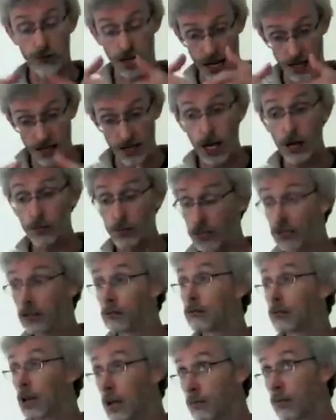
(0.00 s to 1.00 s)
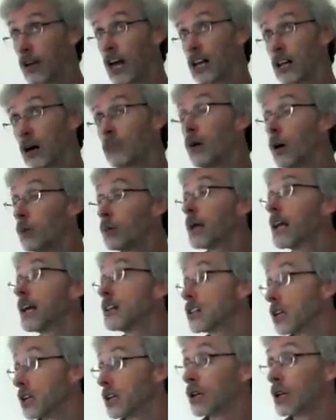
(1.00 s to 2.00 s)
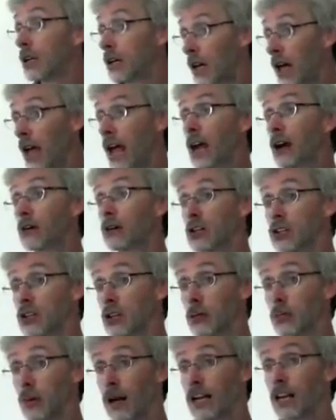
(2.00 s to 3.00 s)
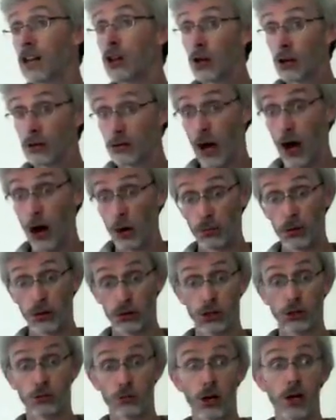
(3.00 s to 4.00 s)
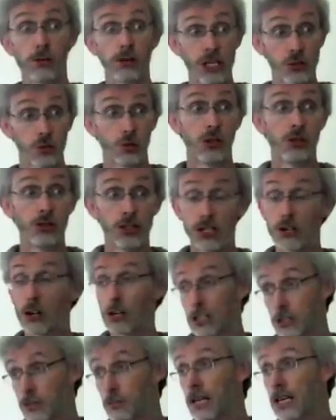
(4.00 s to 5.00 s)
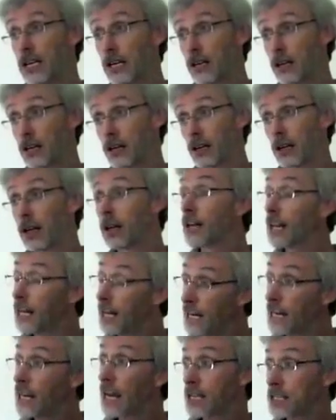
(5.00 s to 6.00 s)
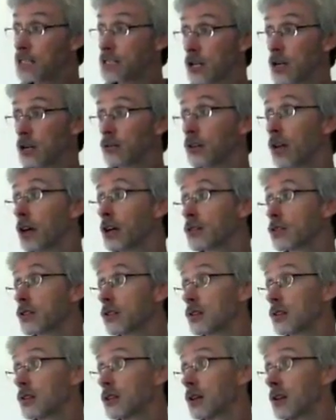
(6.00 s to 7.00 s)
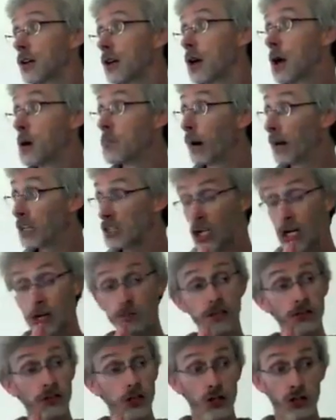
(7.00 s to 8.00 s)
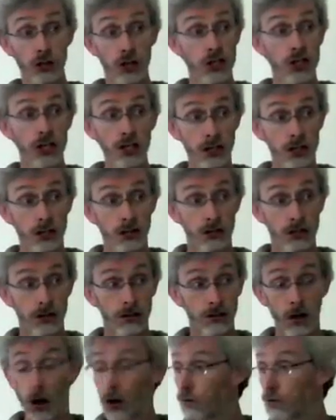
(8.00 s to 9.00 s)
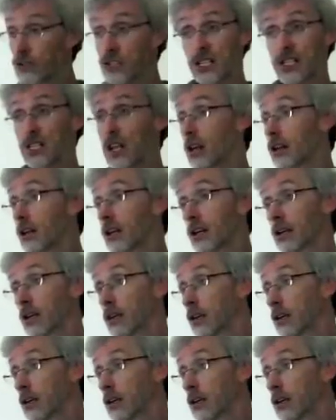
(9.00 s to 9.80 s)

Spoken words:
end up populating areas of the planet that arboreal primates weren't designed to be in. It has served us. But in terms of nutrition, offers us nothing.